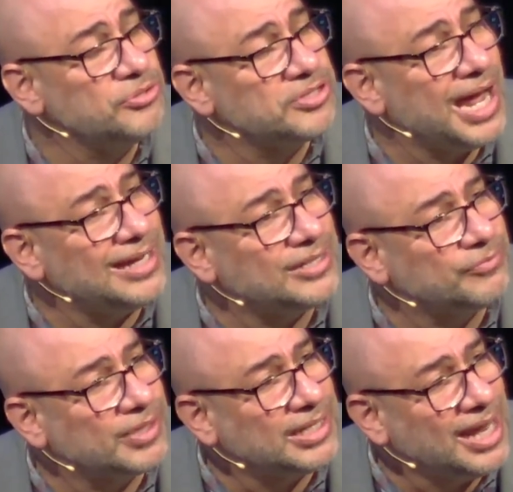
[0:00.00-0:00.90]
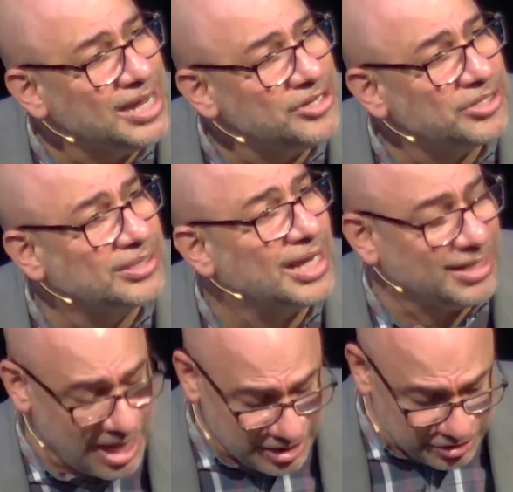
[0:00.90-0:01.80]
sanctification that
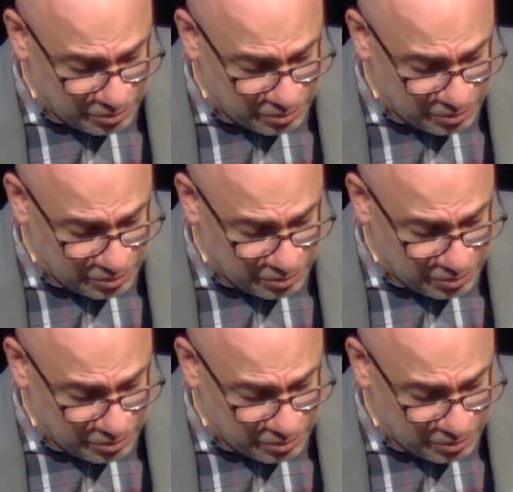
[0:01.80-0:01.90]
God is